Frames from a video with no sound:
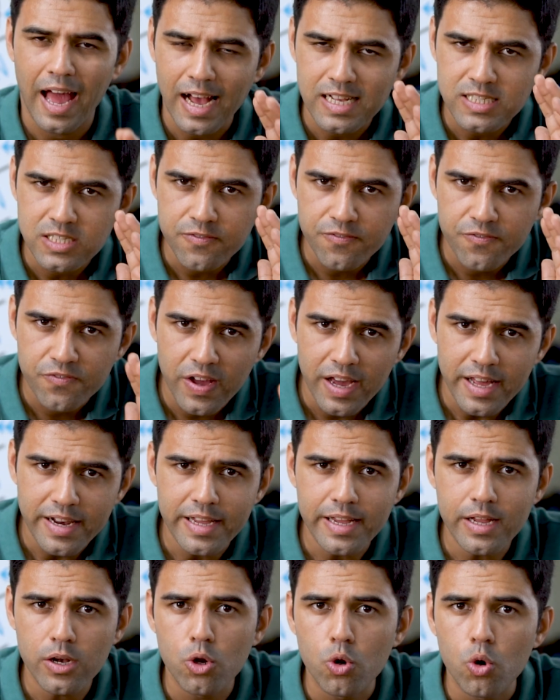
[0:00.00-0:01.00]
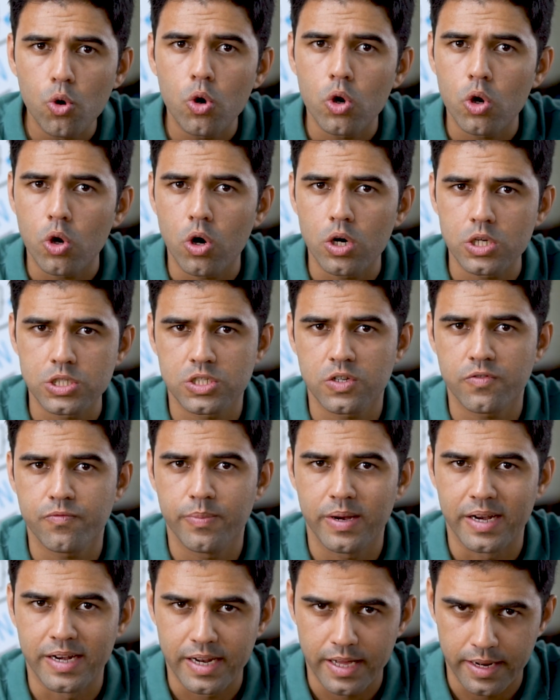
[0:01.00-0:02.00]
has a very low cost of
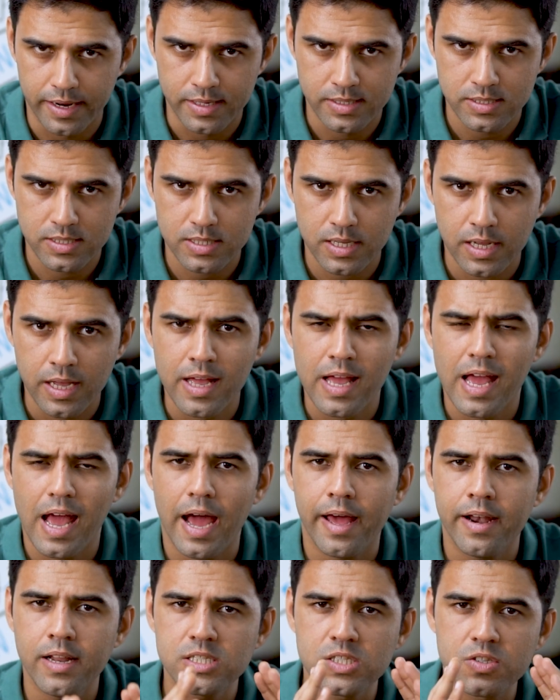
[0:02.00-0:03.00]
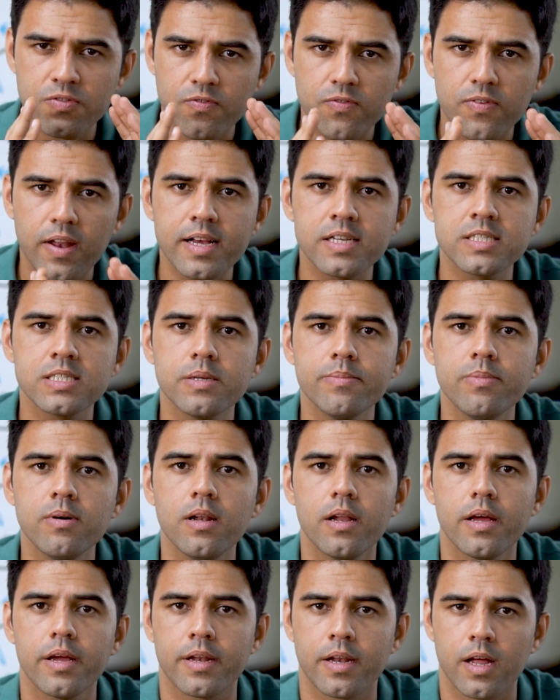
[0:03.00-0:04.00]
maintenance, and is
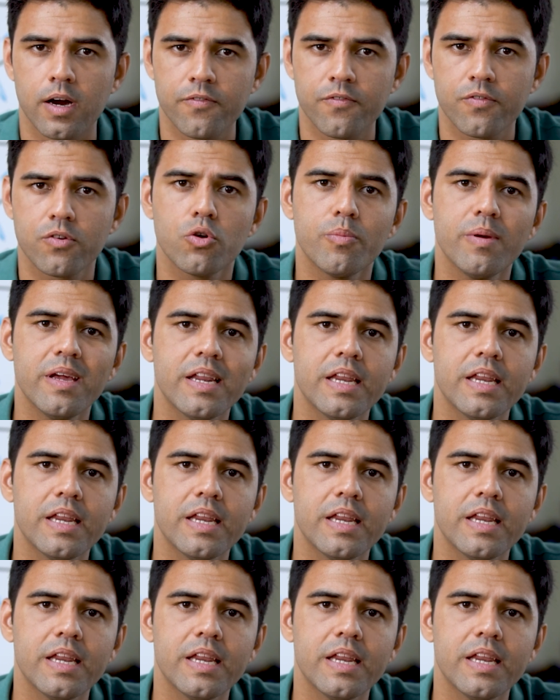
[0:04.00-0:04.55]
flexible enough to be